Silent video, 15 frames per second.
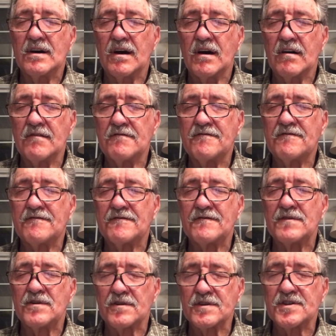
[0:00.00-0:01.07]
of
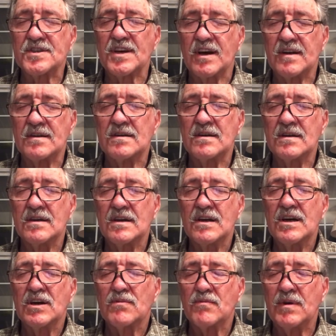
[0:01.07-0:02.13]
your Son.
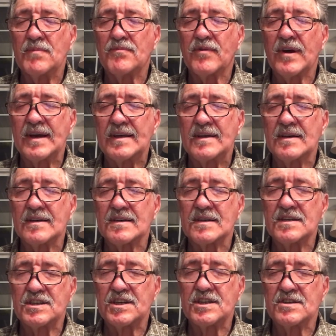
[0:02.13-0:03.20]
We pray this
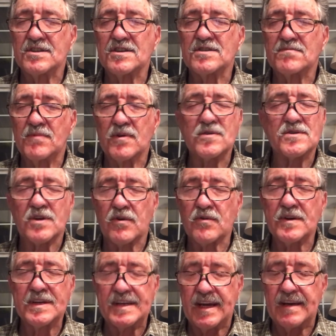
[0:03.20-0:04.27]
in Jesus' most
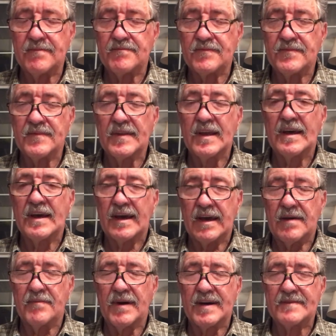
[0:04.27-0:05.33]
holy name.
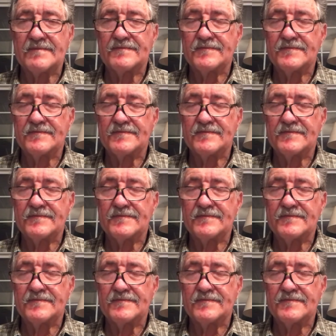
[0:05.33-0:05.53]
Amen.